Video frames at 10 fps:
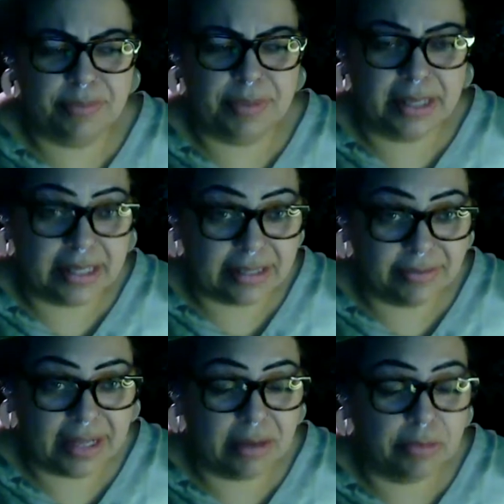because of
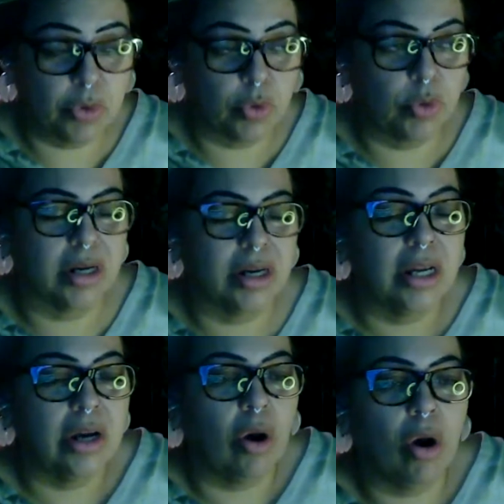them, or
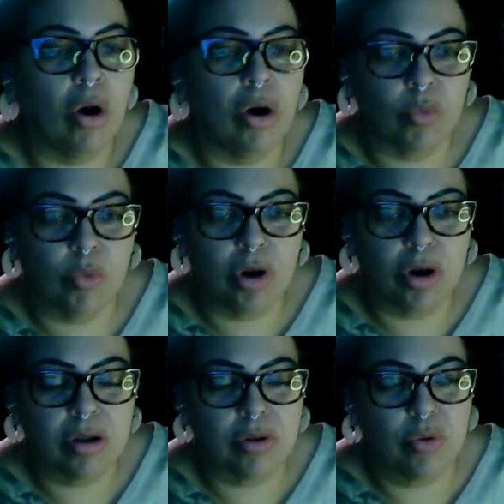artwork,